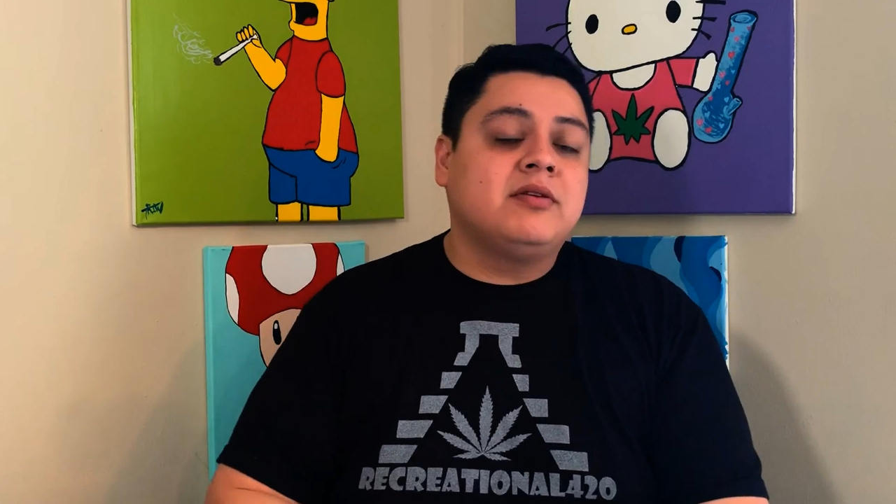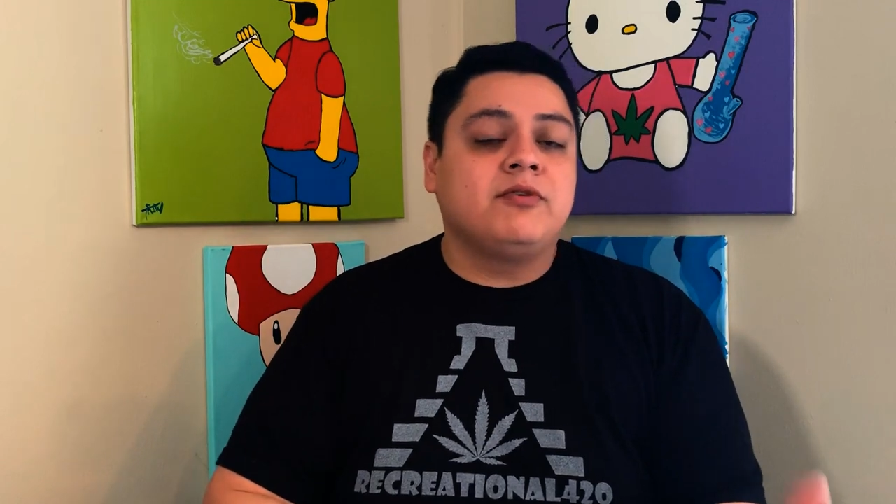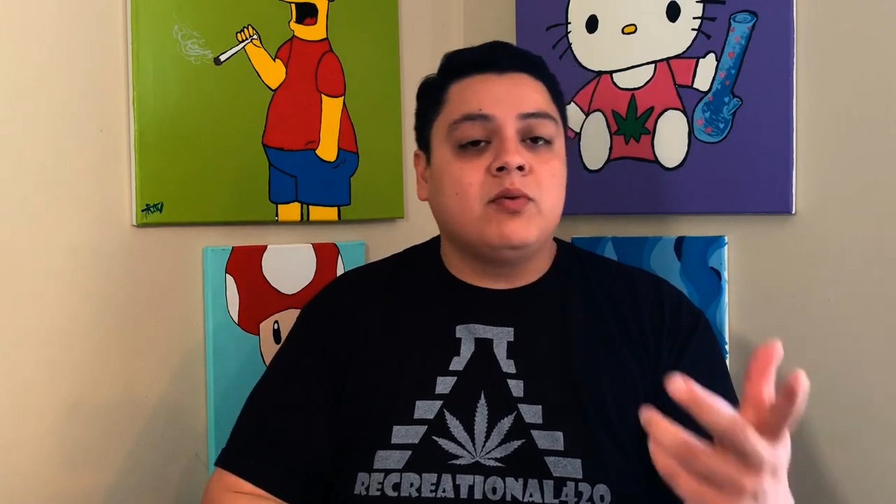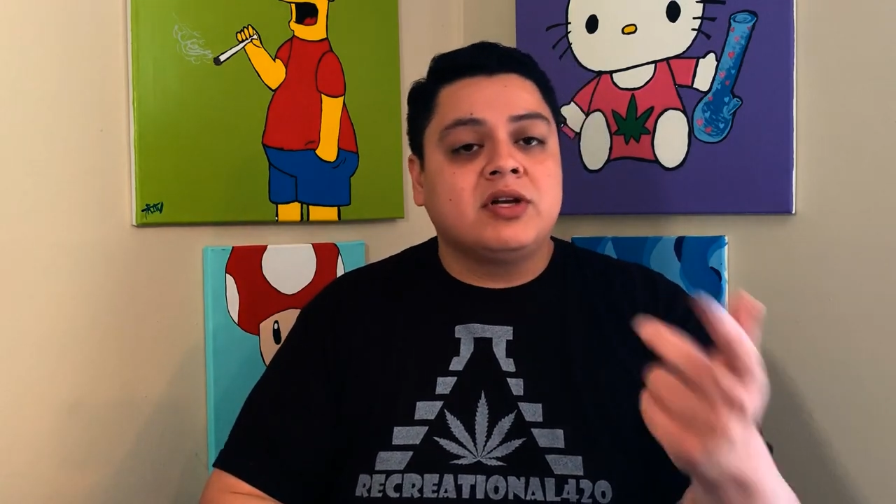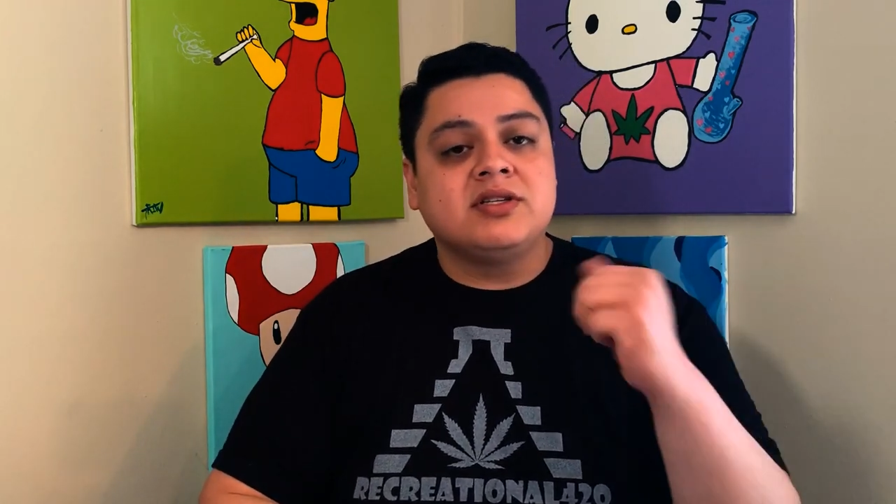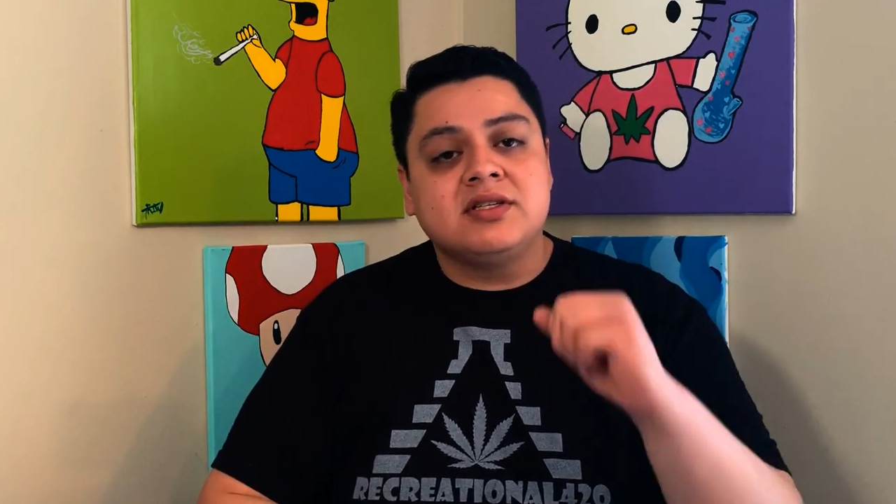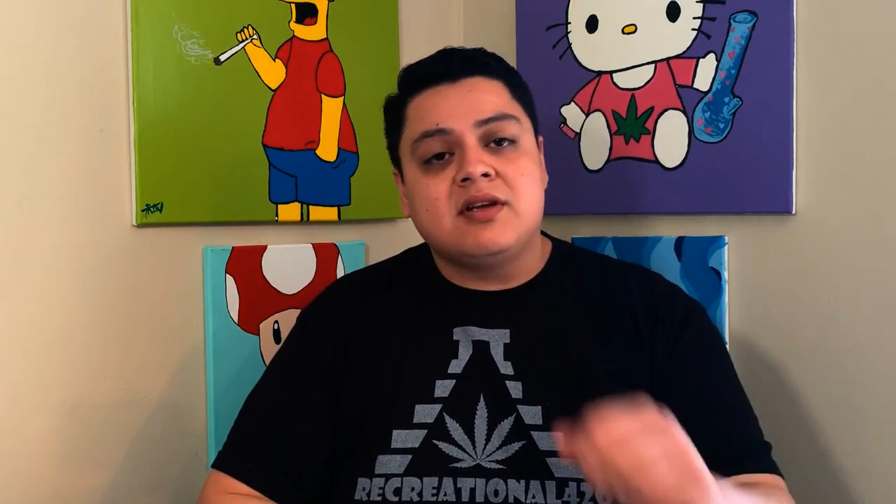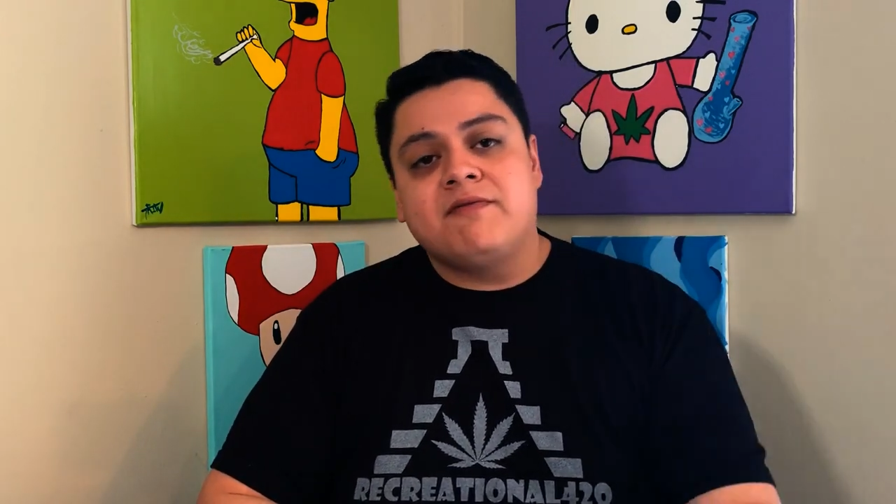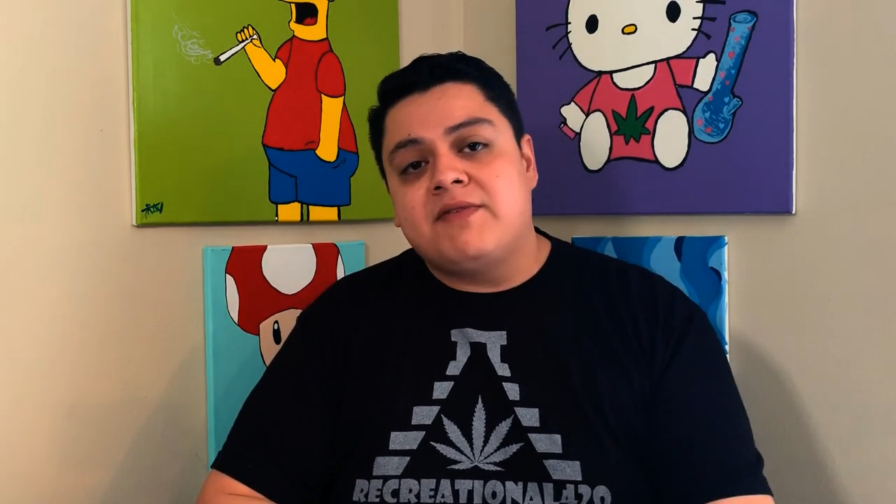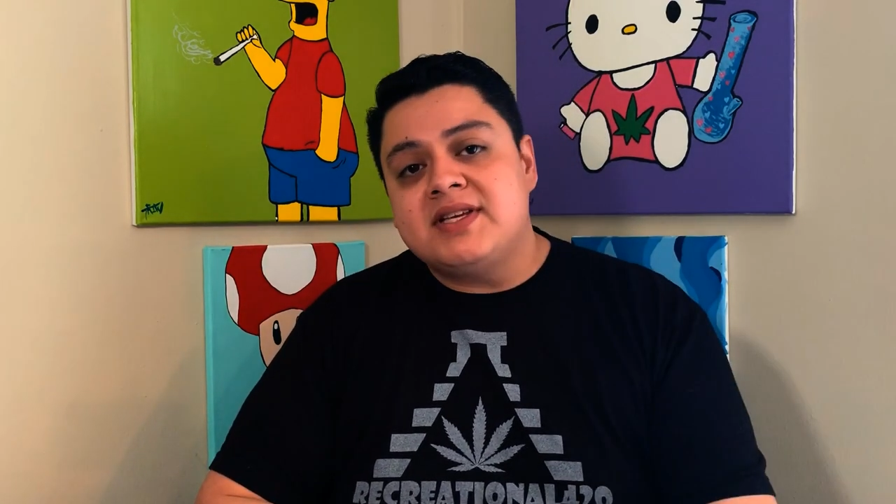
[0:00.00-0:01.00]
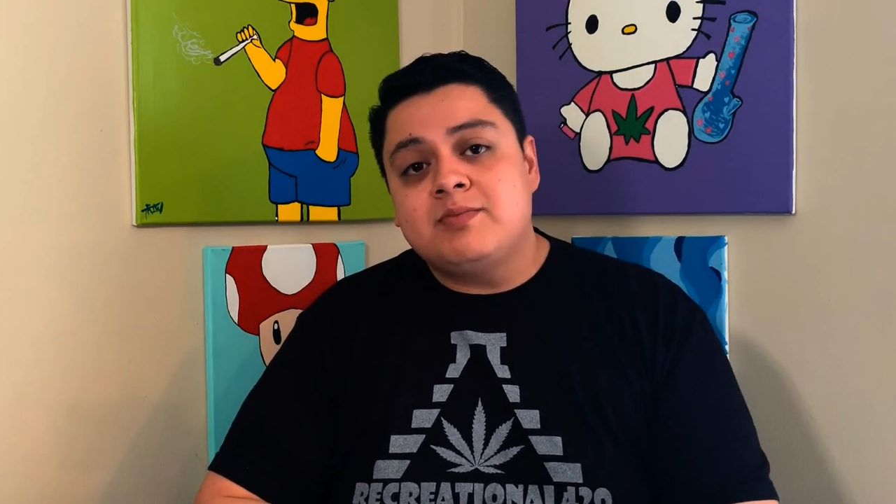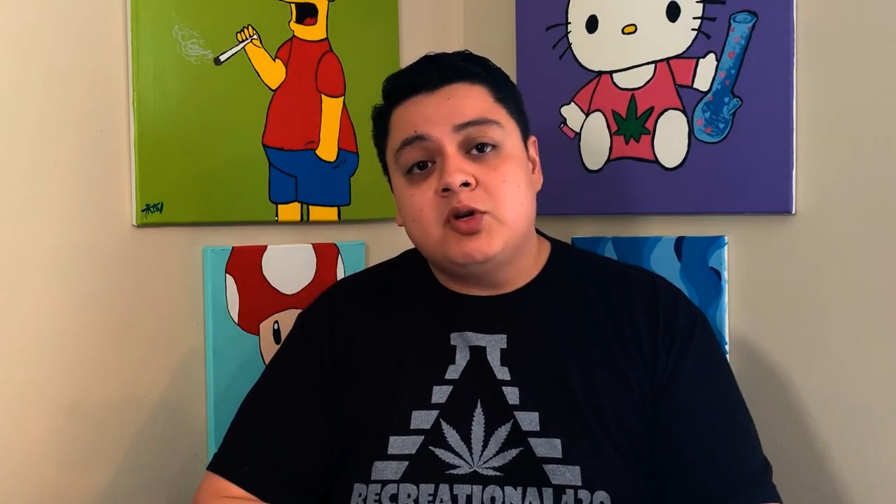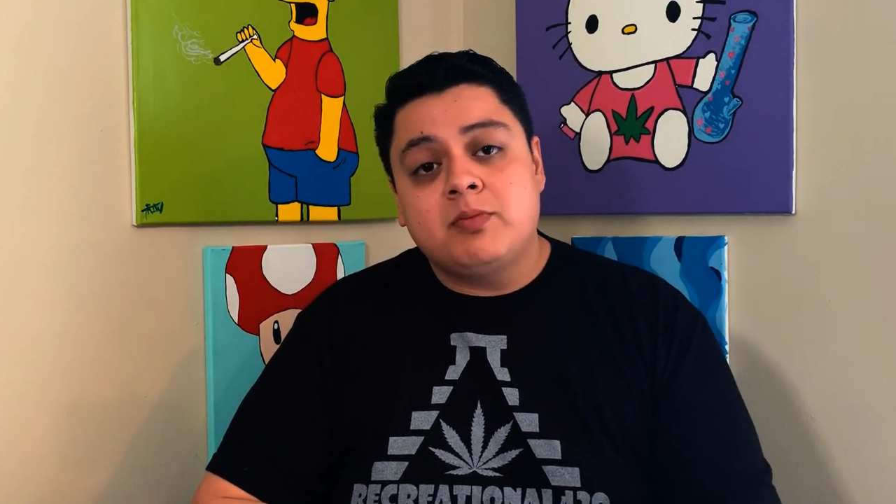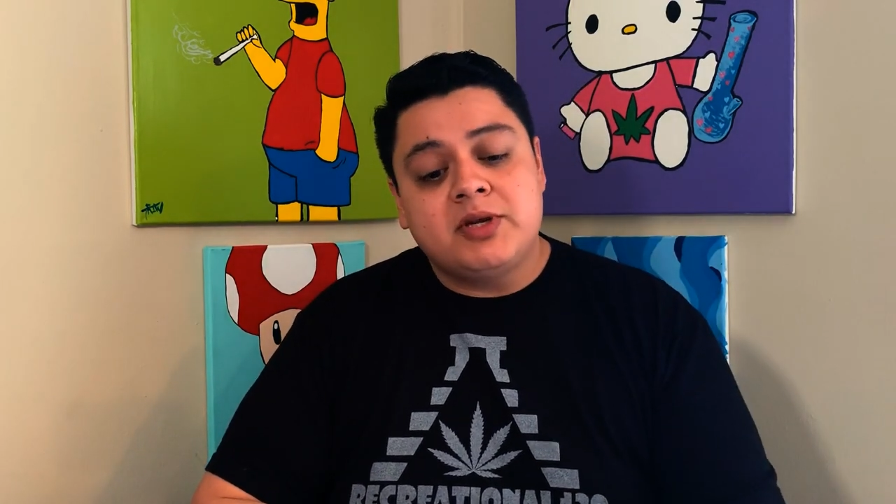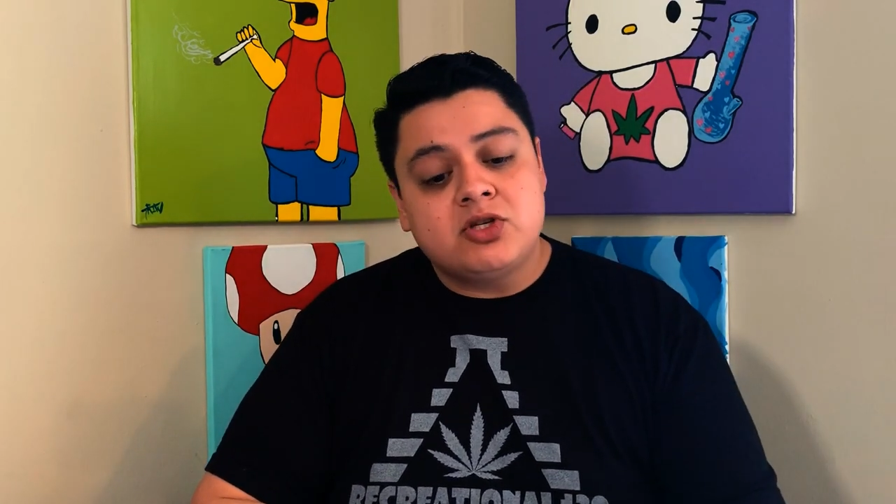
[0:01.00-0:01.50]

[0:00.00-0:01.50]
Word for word: If you're watching this on Facebook,